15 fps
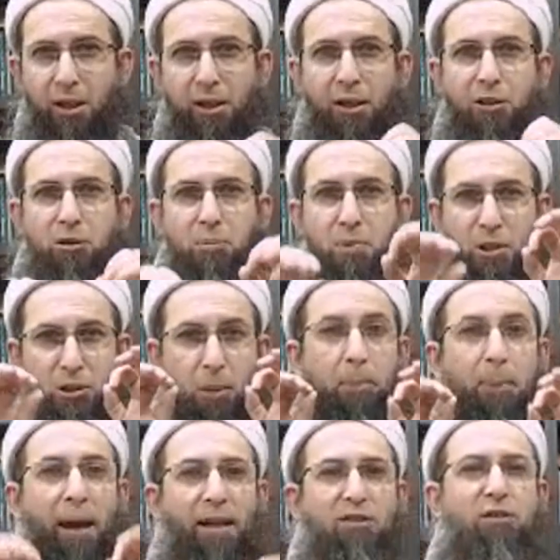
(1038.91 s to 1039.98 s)
It's a
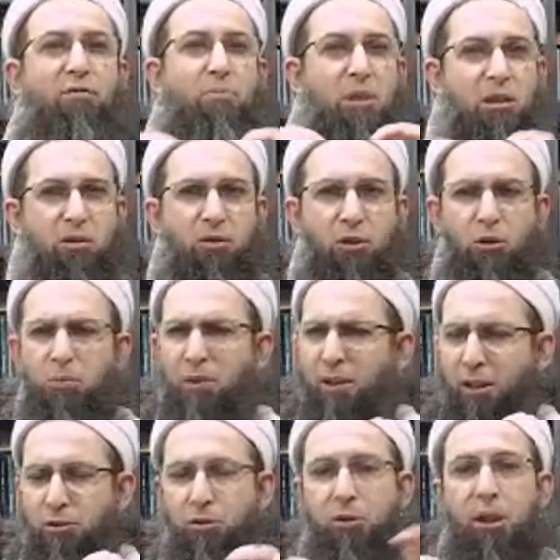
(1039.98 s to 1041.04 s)
passive piece of equipment.
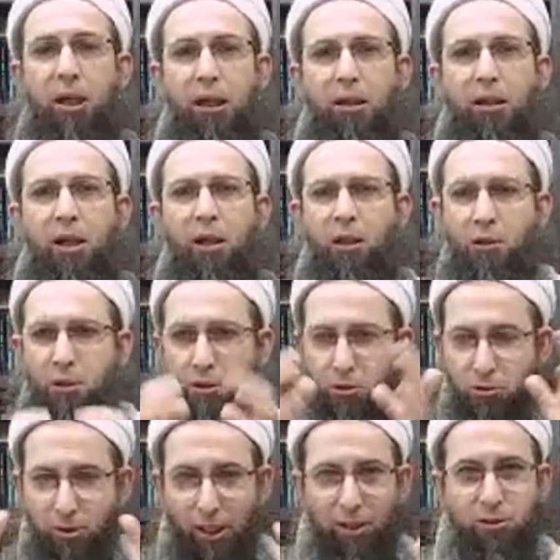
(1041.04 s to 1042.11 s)
That's okay. You can
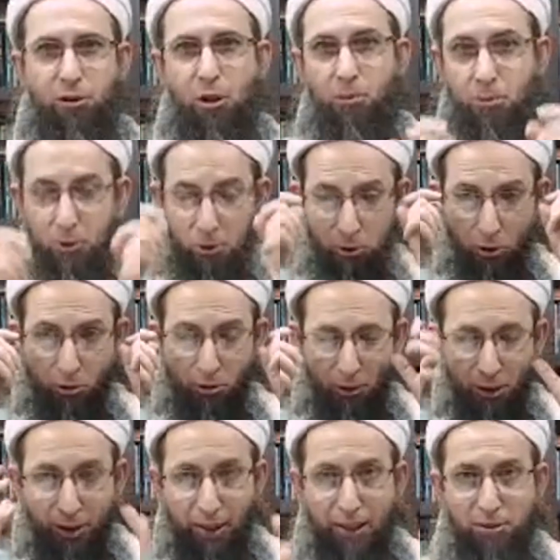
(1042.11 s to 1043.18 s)
use telescopes. You can use
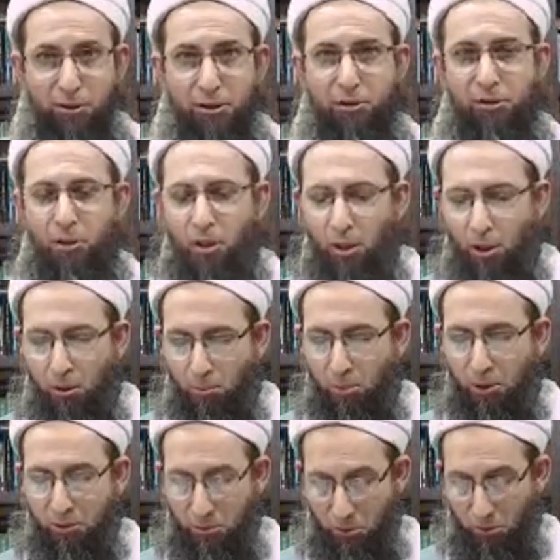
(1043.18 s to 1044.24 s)
glasses,
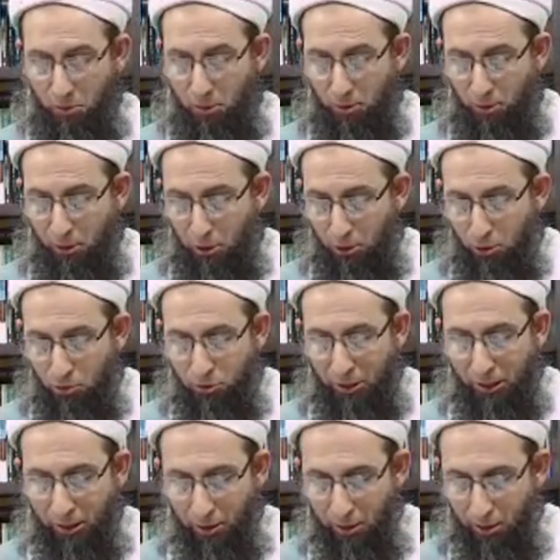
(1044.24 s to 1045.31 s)
but
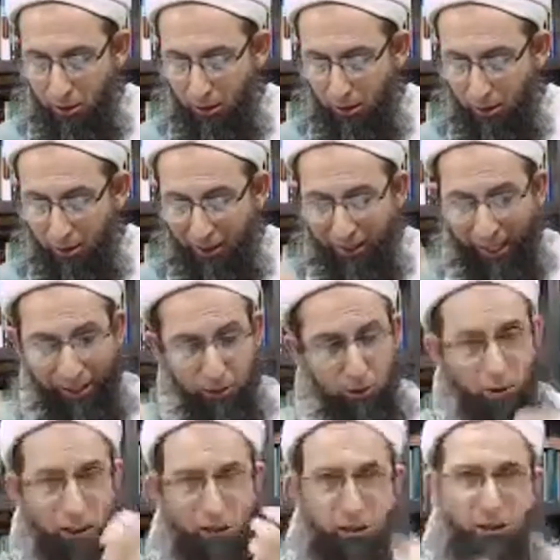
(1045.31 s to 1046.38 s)
using
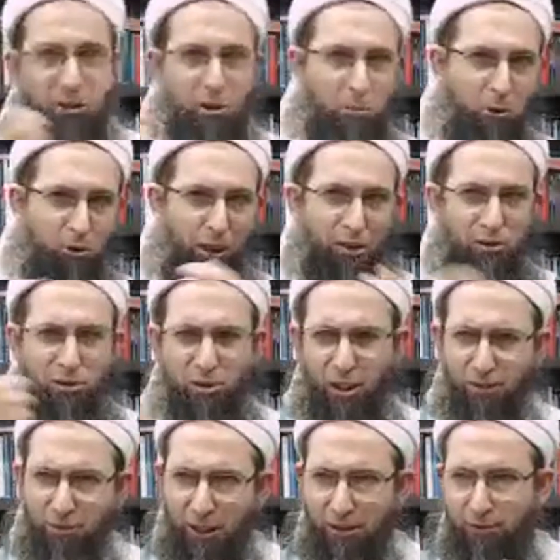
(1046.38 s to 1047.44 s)
calculations, computerized
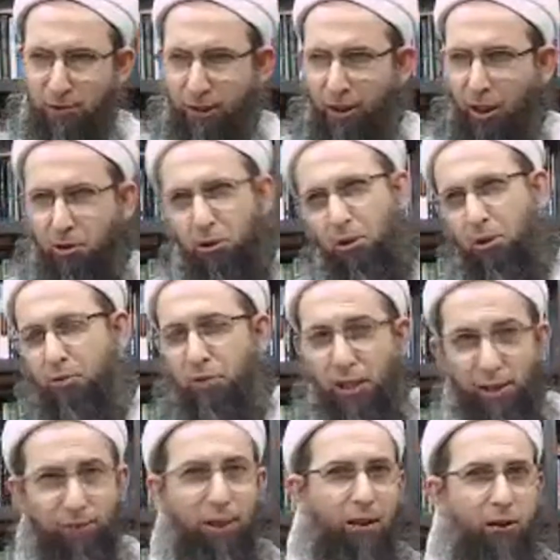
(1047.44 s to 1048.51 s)
stuff, and figuring out, oh, we
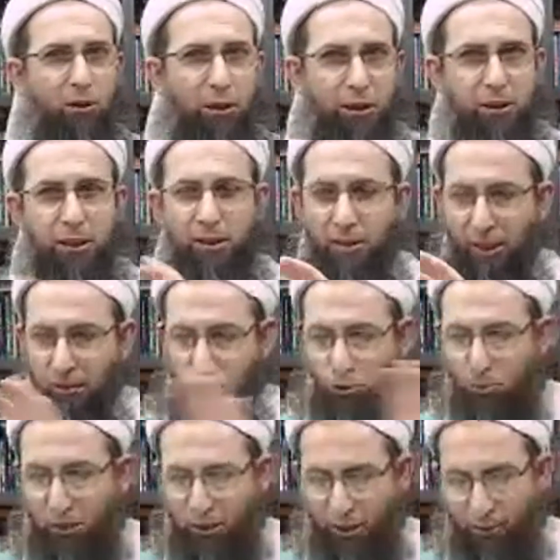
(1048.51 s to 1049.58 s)
have calculated and that
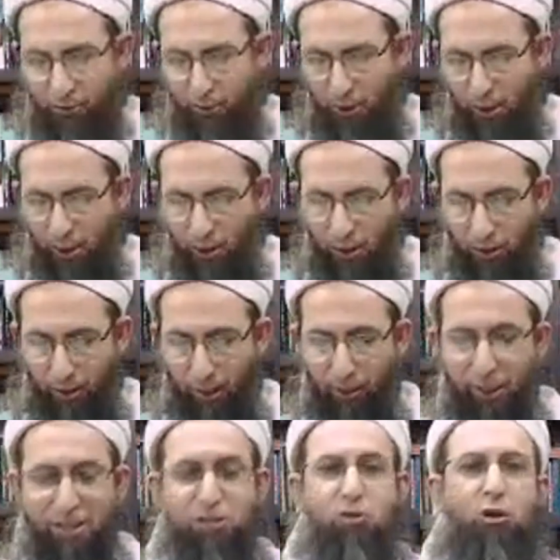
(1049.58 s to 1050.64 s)
should be enough, that
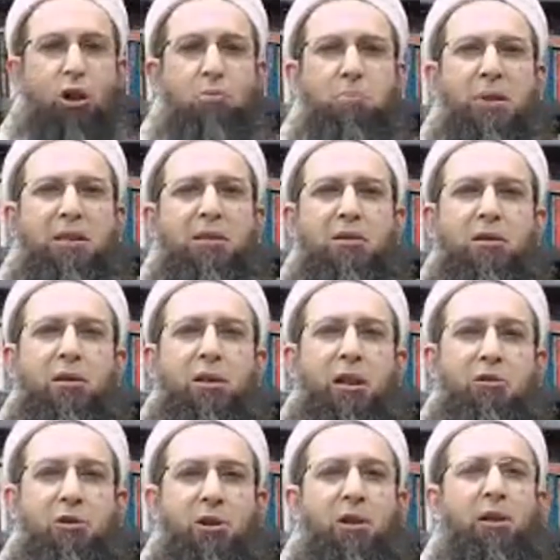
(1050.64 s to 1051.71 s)
has not been
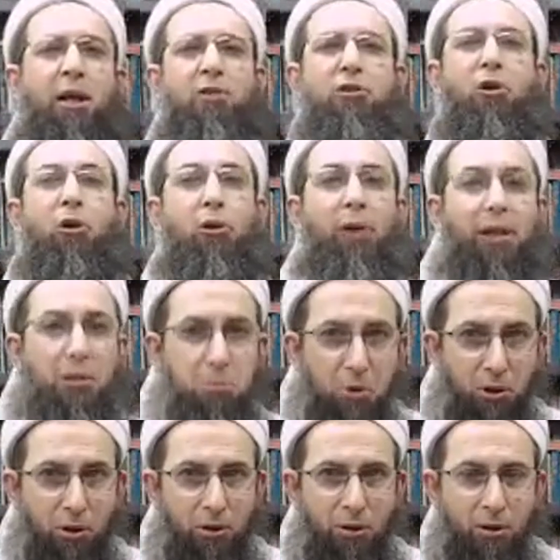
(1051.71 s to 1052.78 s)
considered as
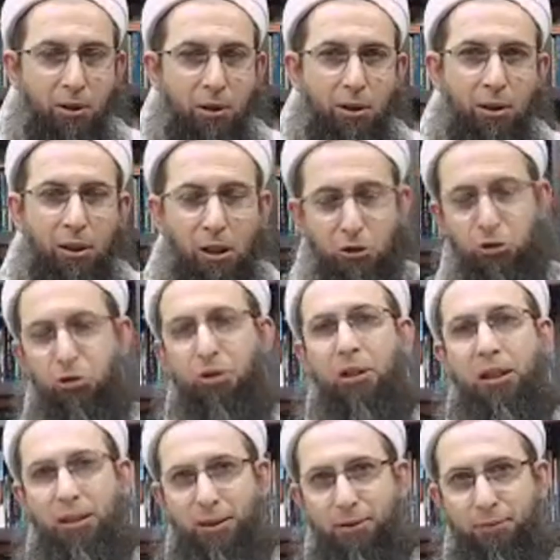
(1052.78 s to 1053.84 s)
credible in
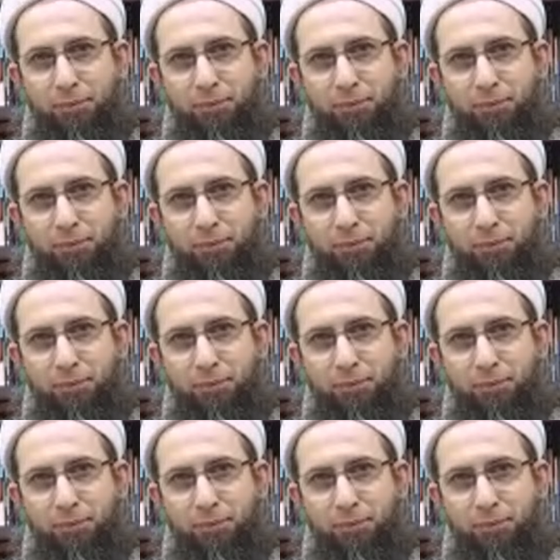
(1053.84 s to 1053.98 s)
Sharia.